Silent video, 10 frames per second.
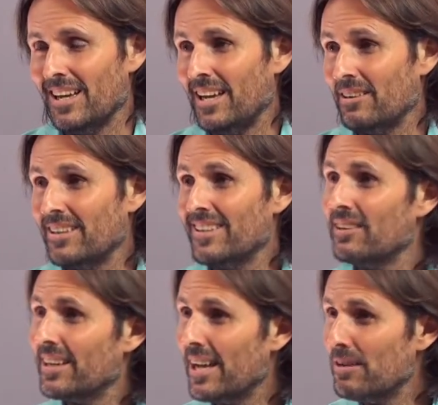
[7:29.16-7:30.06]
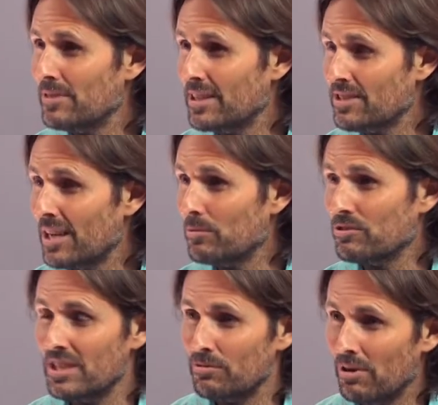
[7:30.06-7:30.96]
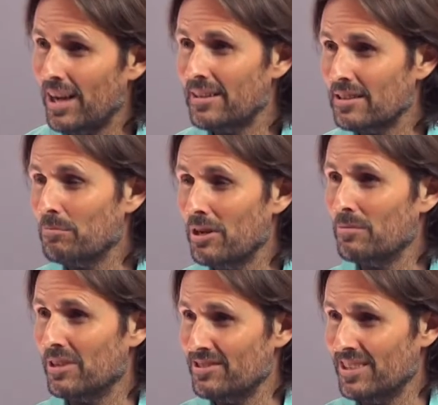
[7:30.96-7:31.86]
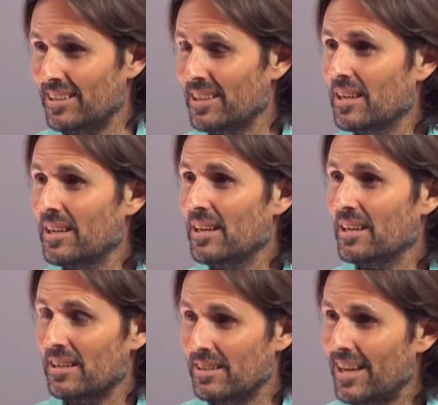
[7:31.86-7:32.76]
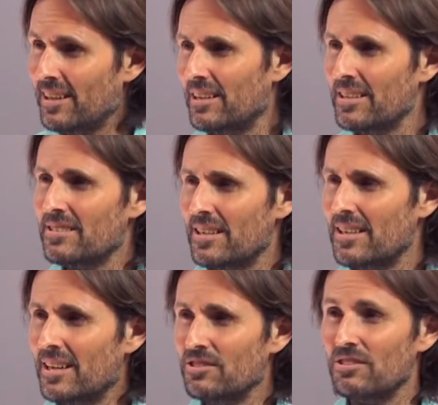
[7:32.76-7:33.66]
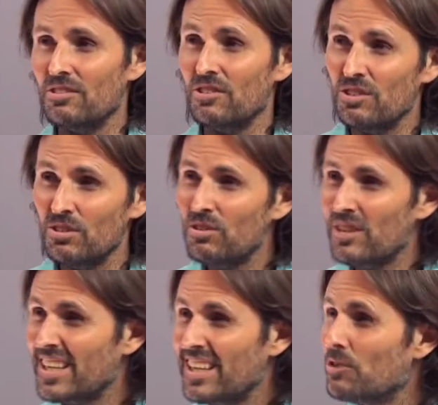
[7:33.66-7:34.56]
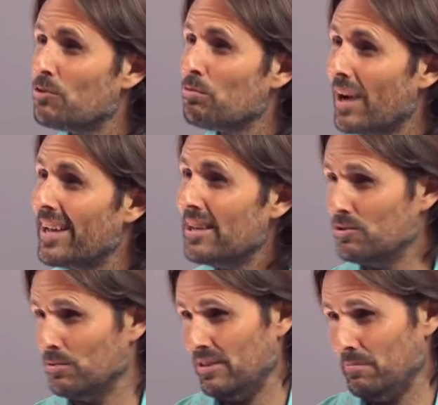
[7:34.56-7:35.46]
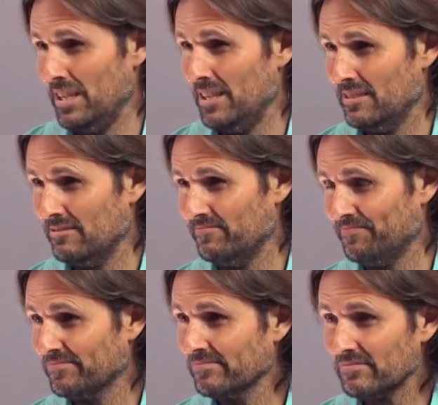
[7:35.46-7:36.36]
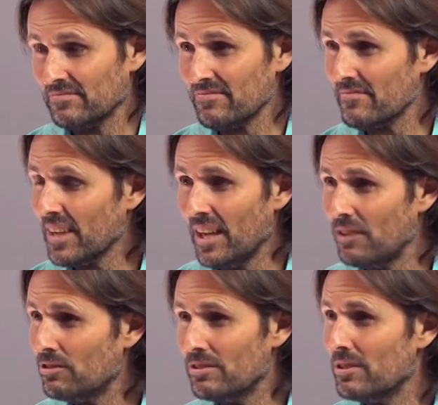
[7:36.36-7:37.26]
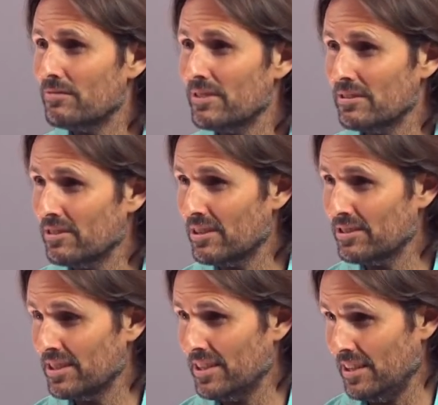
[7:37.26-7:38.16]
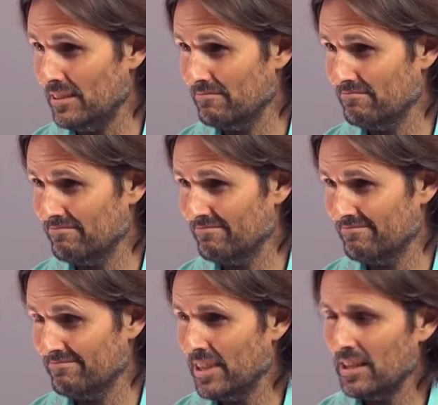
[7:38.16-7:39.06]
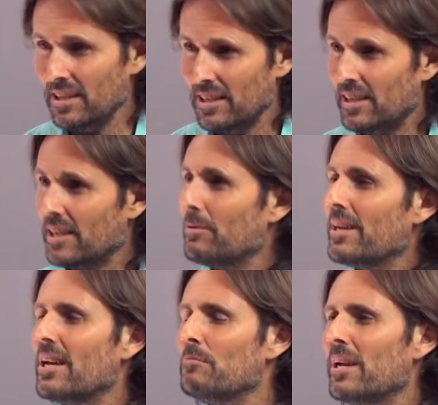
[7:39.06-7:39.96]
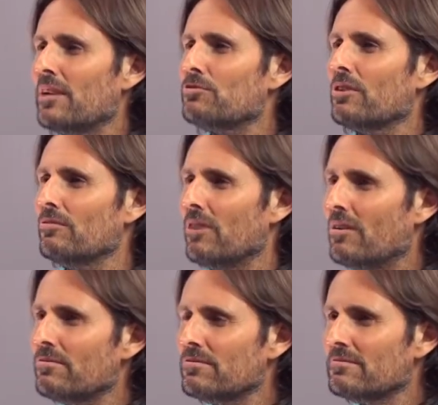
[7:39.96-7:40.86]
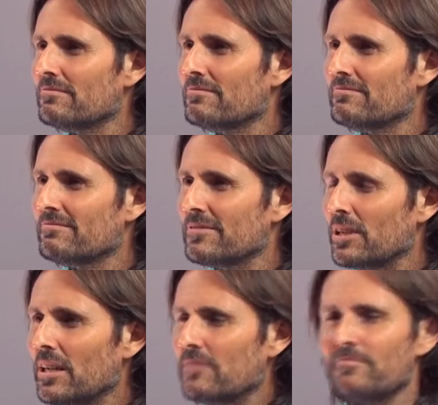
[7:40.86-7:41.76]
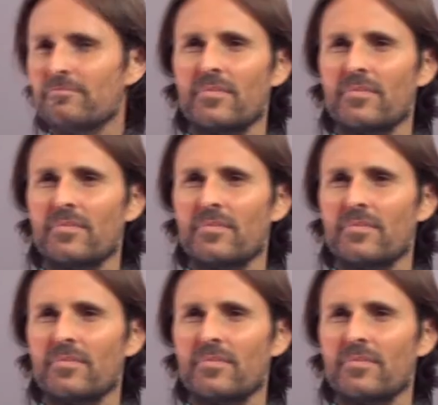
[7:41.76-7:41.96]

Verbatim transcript: And I, then I gave an example. See, right at the moment I said, now that I said that to you, you're in a rage with me. And you're not even acknowledging that. Anyway, that man drove off, right?